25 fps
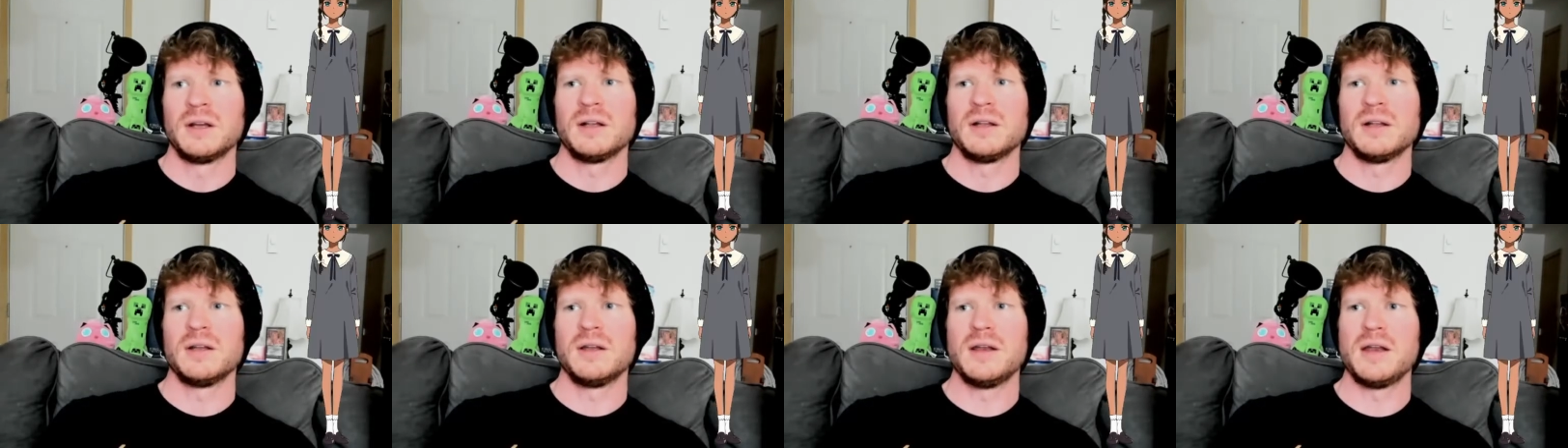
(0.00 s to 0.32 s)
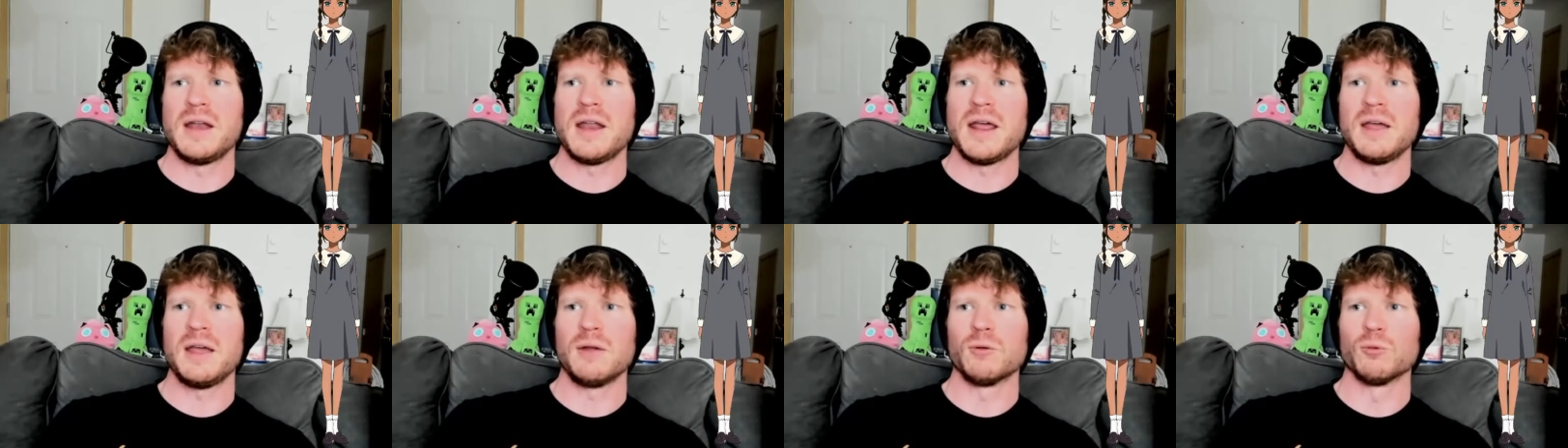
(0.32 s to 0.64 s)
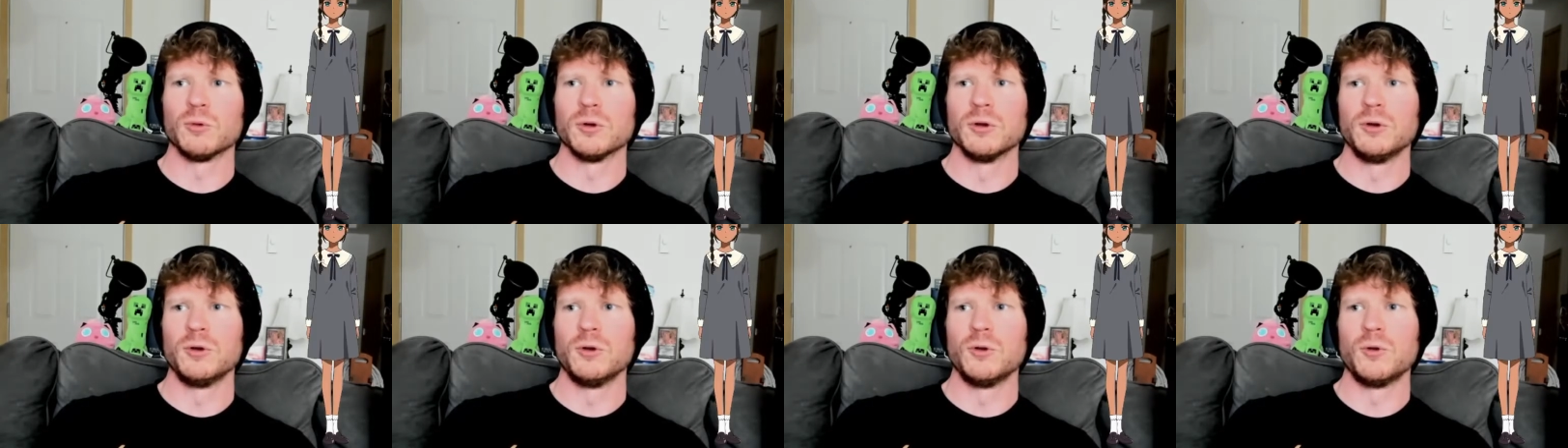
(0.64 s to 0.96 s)

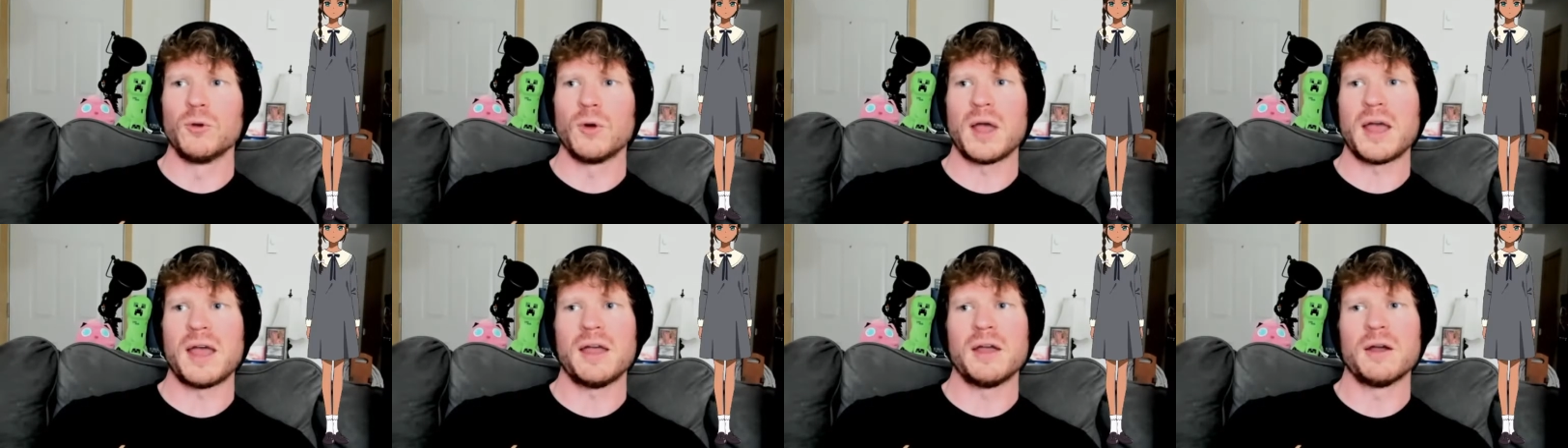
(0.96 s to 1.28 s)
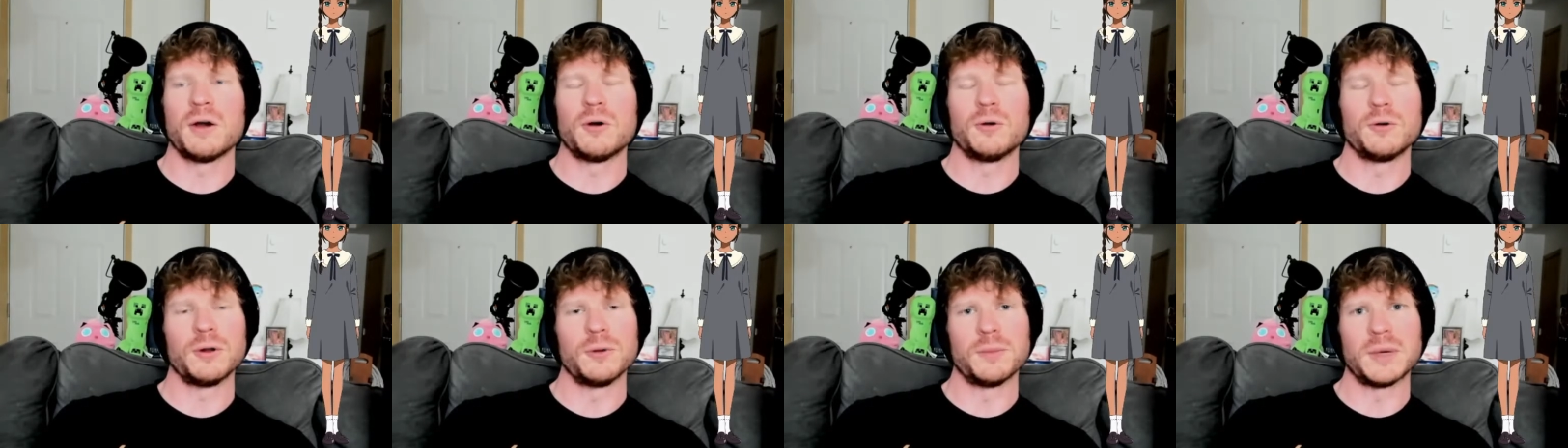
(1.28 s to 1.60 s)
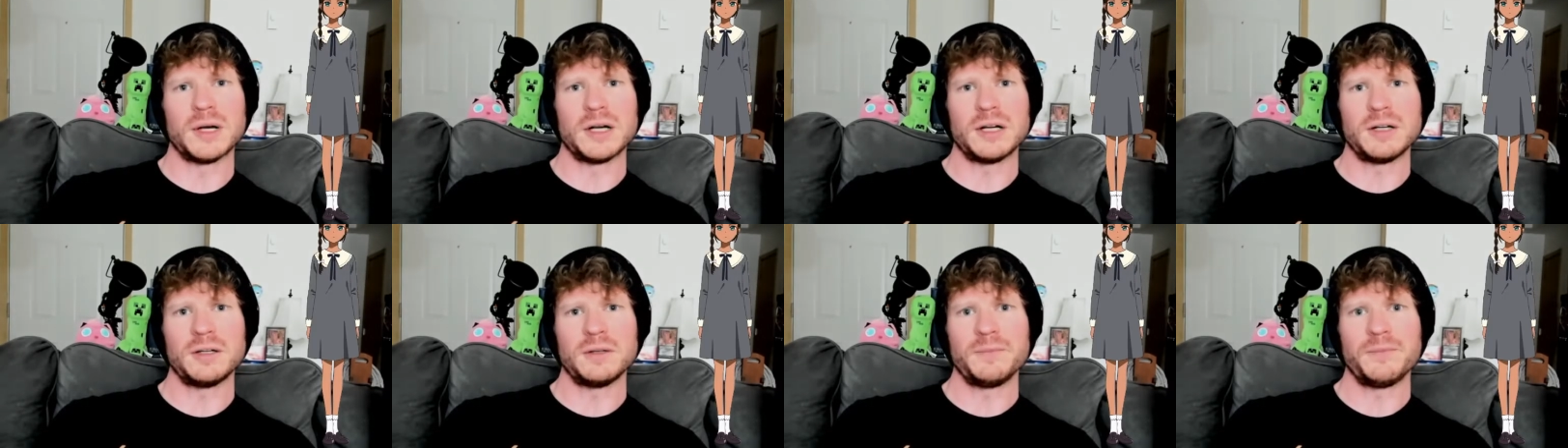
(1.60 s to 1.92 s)
Neru
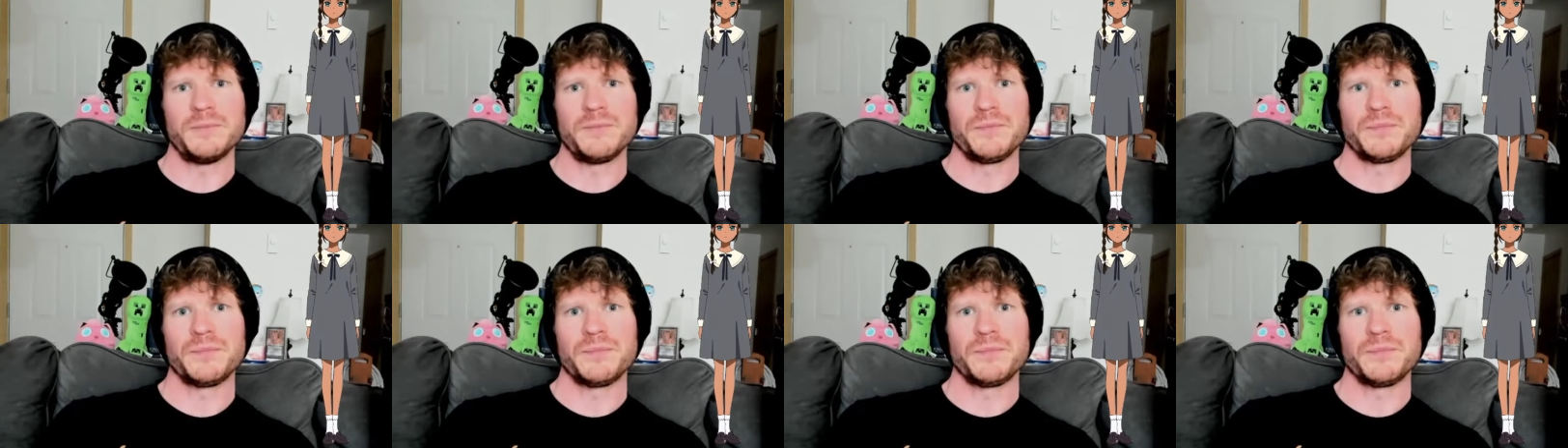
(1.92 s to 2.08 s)
Aonuma,